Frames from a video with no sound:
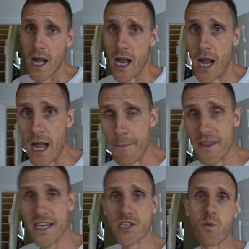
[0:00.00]
But
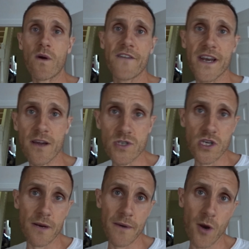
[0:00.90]
this video is
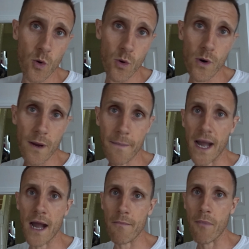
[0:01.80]
going to be all
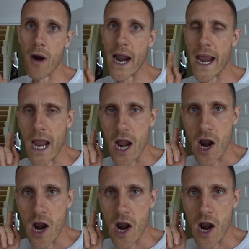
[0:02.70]
about my